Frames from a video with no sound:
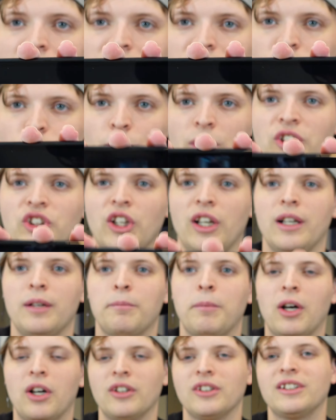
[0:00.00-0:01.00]
Switch in
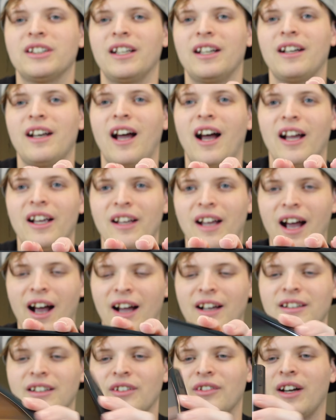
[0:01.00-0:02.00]
person, I
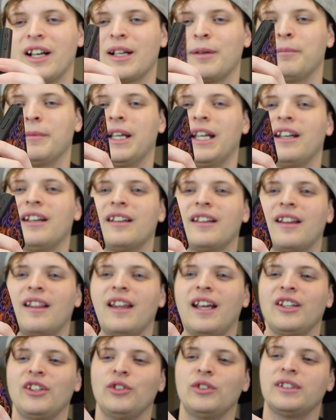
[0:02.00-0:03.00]
highly recommend
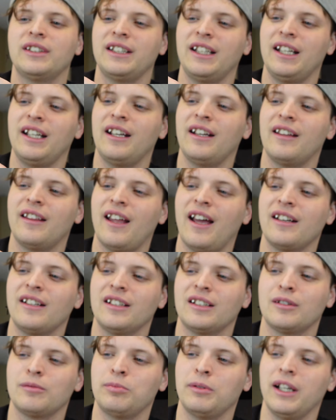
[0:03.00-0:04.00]
that you see that
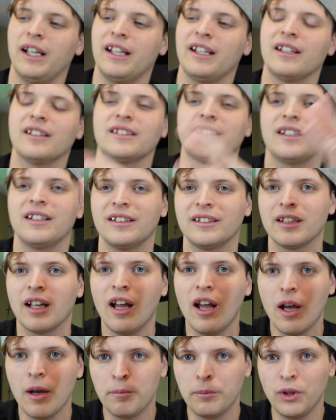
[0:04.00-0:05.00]
display because it is
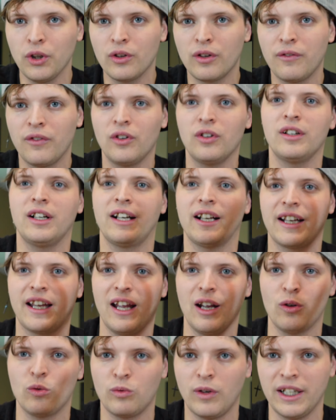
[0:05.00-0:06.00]
beautiful and I
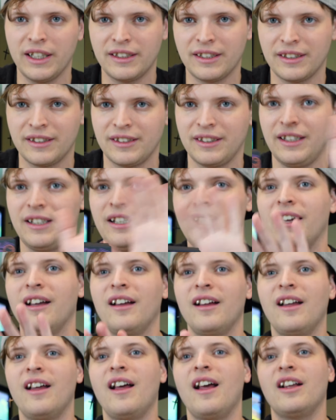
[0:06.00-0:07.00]
can't wait to see
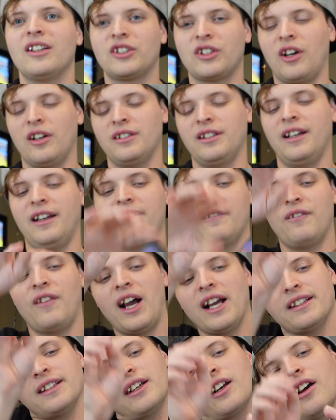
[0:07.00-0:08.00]
Scarlet and
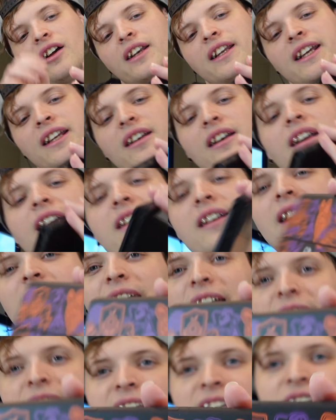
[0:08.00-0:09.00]
Violet on it.
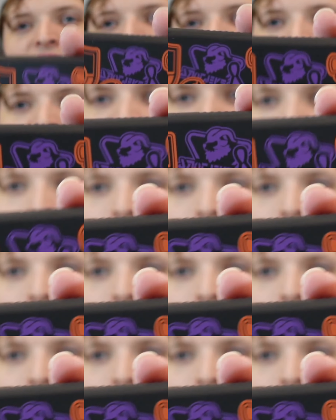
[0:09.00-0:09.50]
And here is the